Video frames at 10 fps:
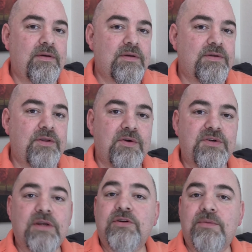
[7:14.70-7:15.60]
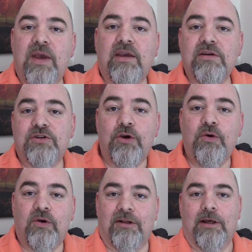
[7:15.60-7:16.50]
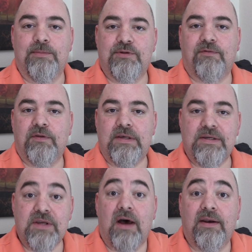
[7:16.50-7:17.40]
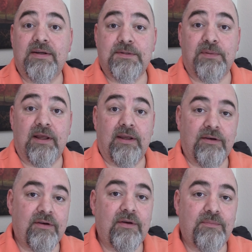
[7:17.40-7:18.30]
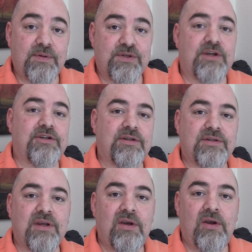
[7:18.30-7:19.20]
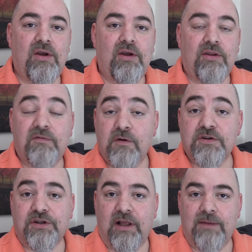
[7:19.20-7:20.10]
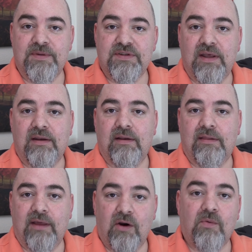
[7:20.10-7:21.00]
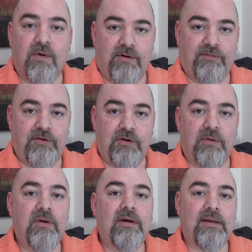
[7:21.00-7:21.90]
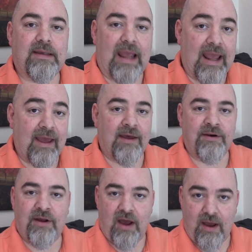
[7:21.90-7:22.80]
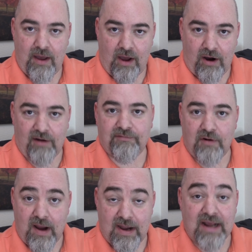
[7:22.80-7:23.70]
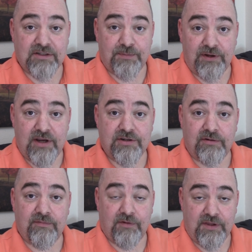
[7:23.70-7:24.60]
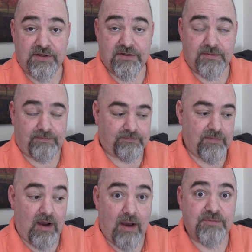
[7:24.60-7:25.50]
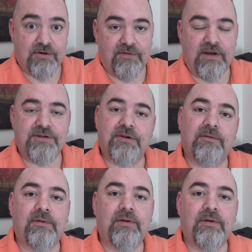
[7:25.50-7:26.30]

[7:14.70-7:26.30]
So they're essentially making two claims for these unexplained positions. The first claim is that their worldview can offer an explanation for this observation.